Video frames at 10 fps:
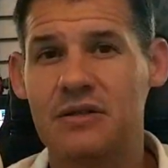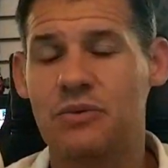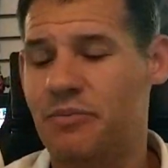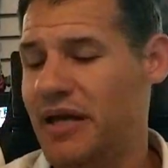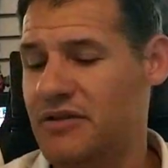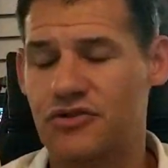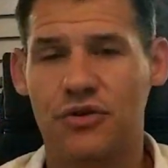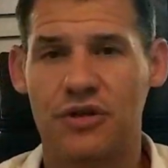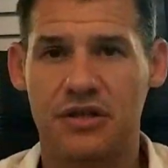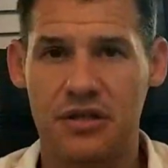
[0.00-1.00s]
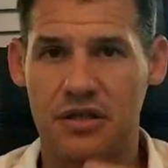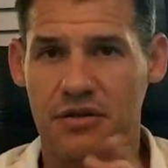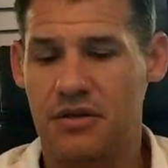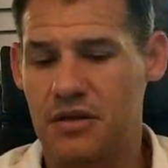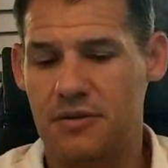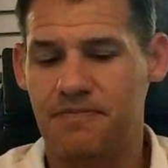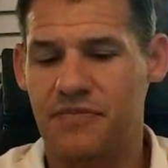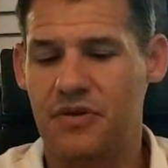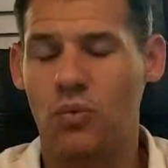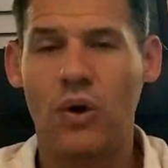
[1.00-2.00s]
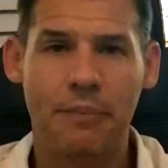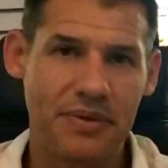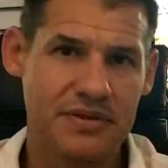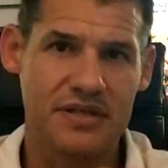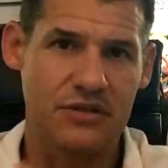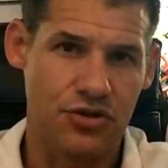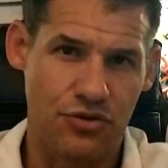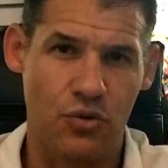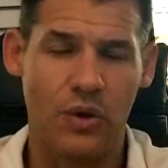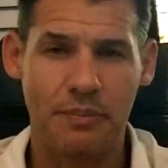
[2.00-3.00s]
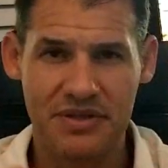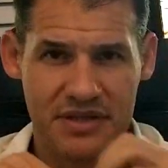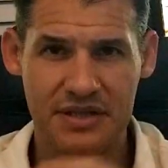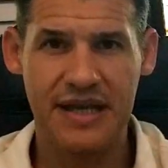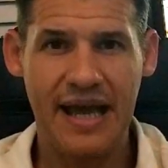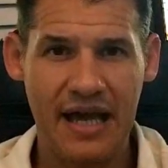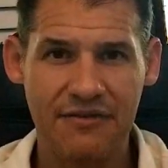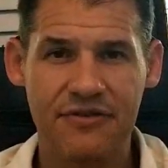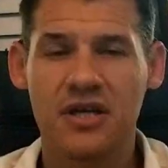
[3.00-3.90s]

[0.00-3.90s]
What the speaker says: We made it so that the weapons, the internal weapons that they have,